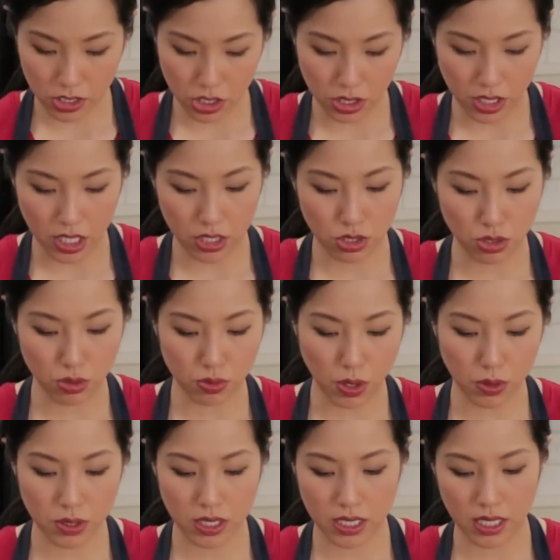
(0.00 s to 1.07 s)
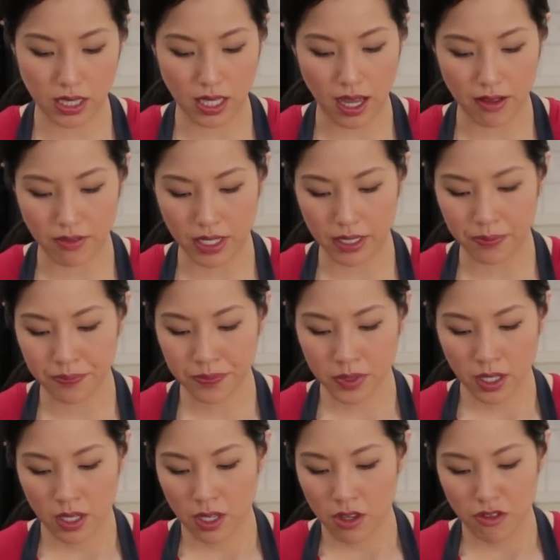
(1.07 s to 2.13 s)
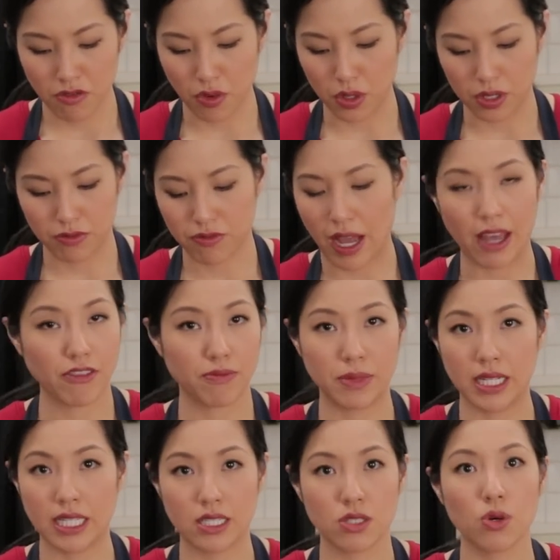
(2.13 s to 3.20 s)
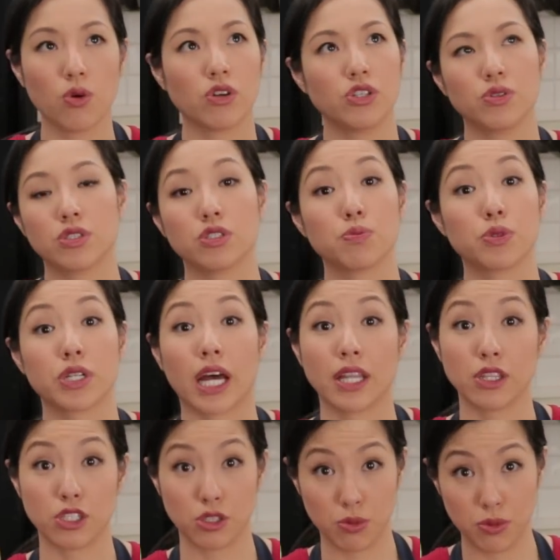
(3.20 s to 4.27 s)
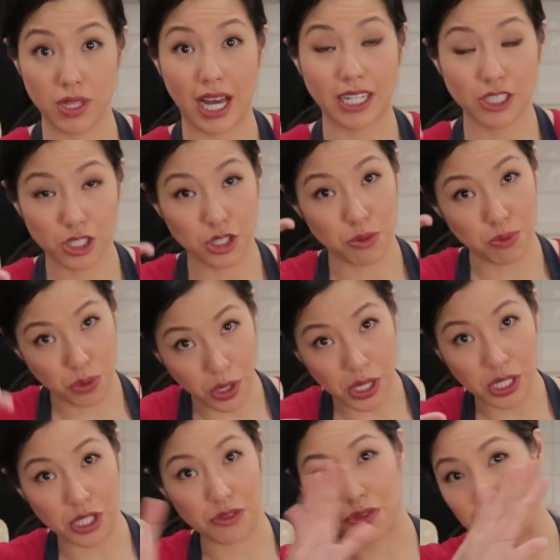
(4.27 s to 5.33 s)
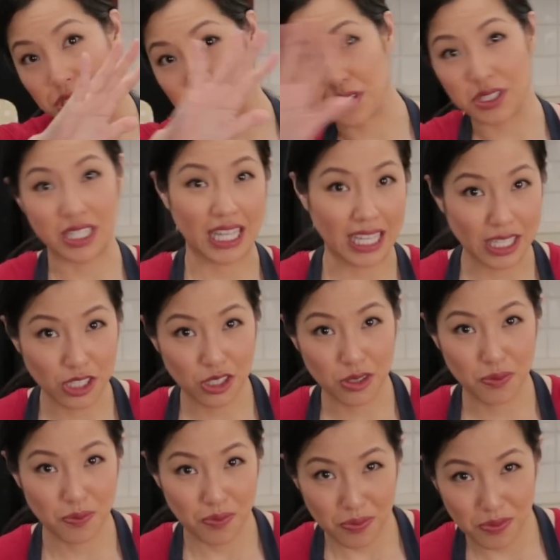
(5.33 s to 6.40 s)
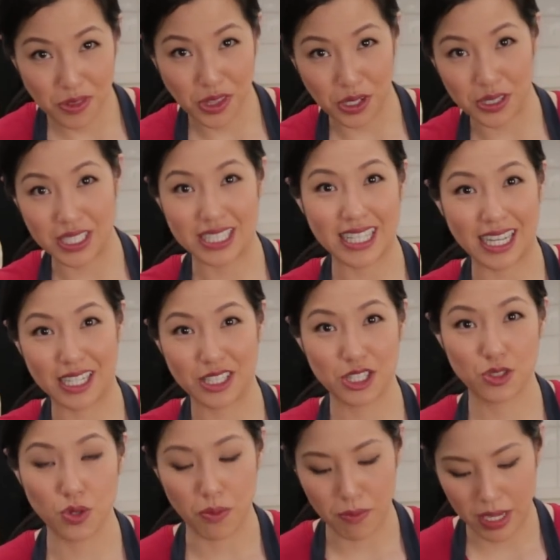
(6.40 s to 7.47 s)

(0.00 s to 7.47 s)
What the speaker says: chilies, you roast it in the oven for 5 minutes, or you can put it under the broiler for literally like 30 seconds to a